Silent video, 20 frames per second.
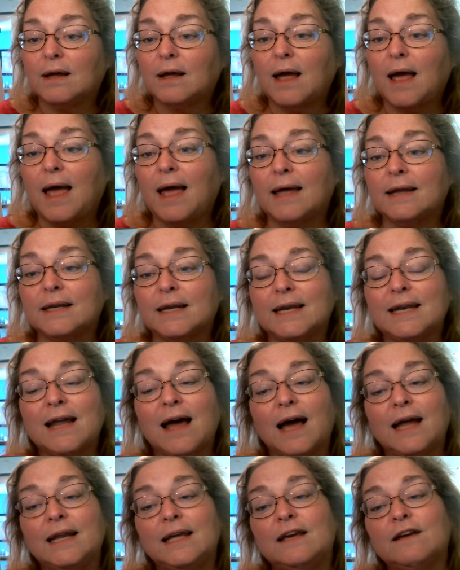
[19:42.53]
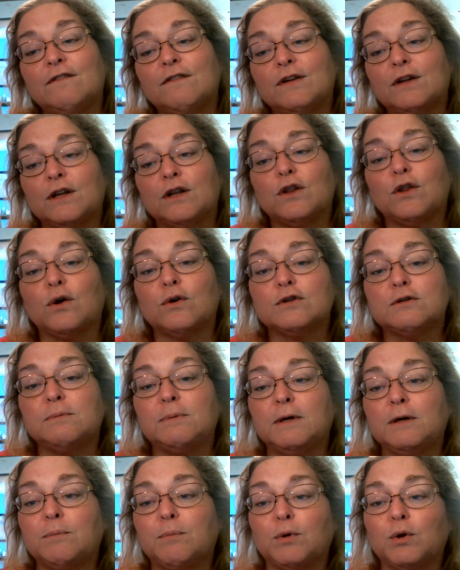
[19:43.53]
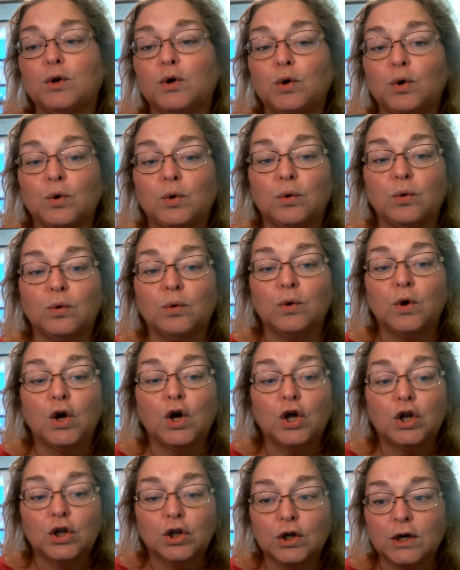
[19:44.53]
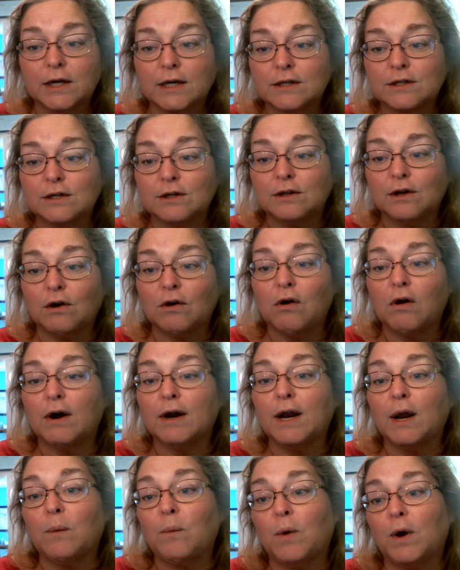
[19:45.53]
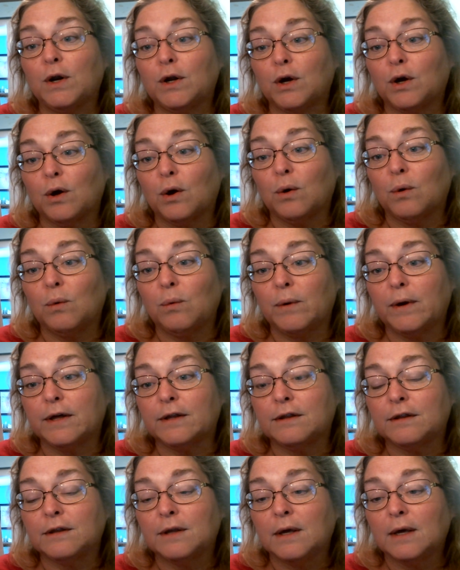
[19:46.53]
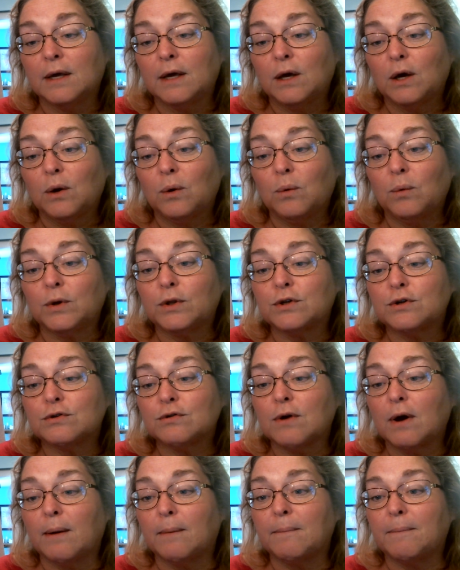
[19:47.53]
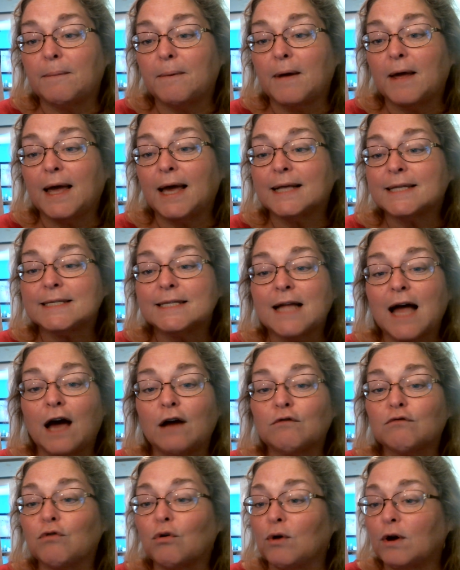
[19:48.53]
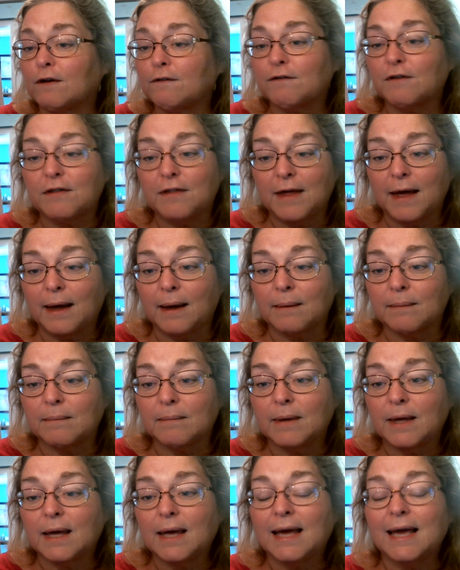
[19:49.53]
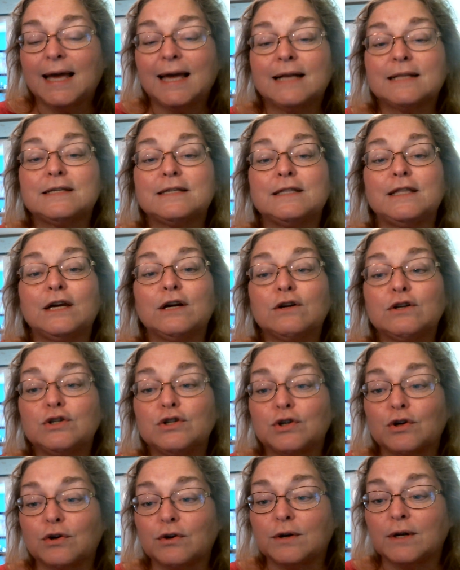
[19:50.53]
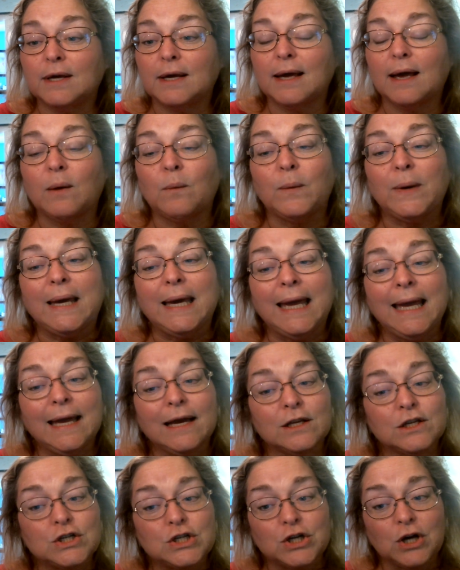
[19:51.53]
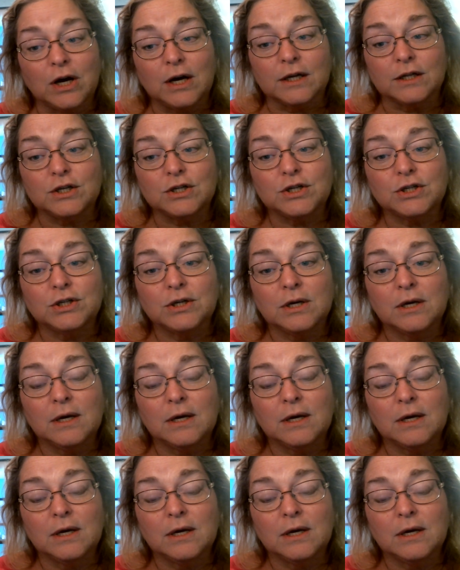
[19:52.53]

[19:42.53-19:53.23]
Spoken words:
And not even those people who look into their heart and want to go with Trump. It's not wrong for them. It's their journey and we can't judge.